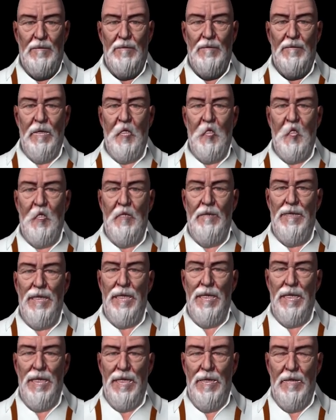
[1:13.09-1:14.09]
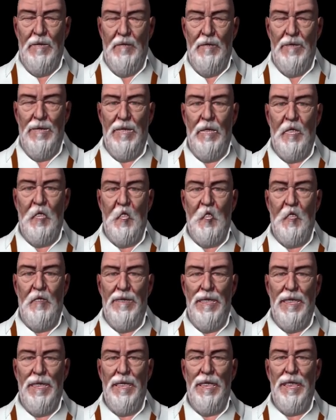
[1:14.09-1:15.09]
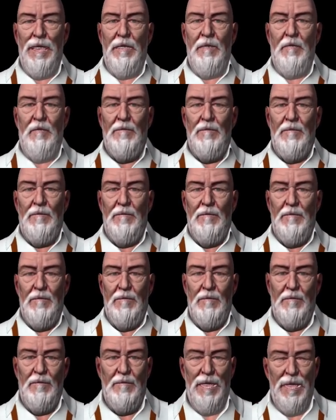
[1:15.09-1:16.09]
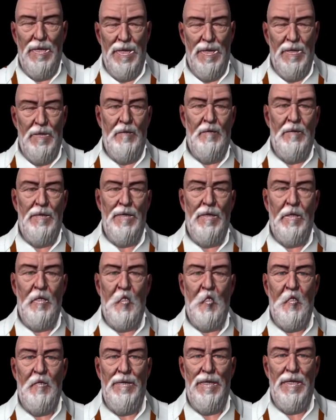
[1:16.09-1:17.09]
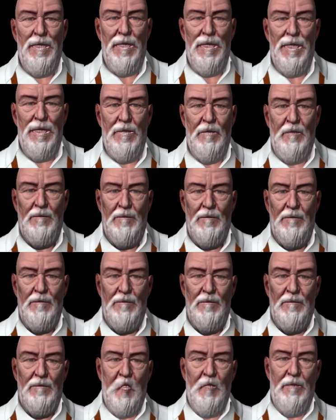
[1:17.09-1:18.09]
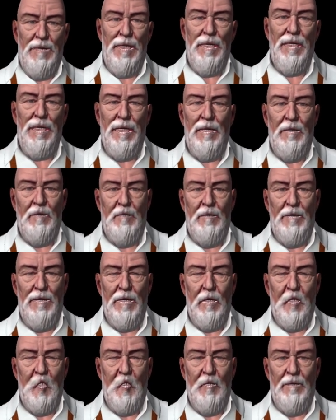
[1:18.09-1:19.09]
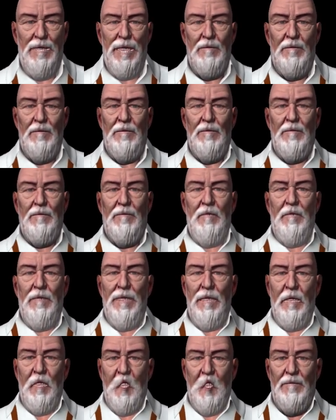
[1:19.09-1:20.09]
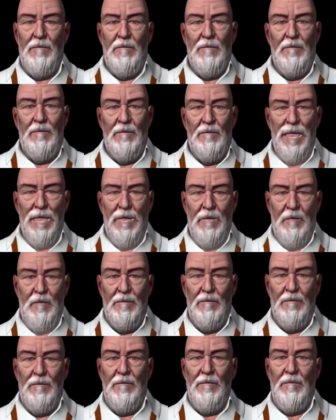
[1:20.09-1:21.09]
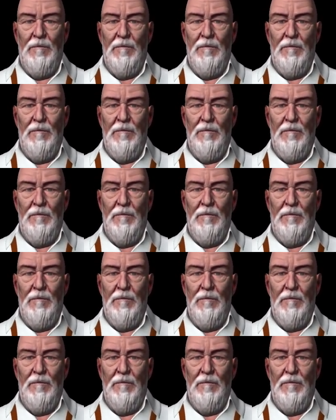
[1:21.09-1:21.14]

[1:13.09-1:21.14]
Battery five thousand milliamp hours. Operating system Android. Connectivity five G, Wi-Fi, Bluetooth.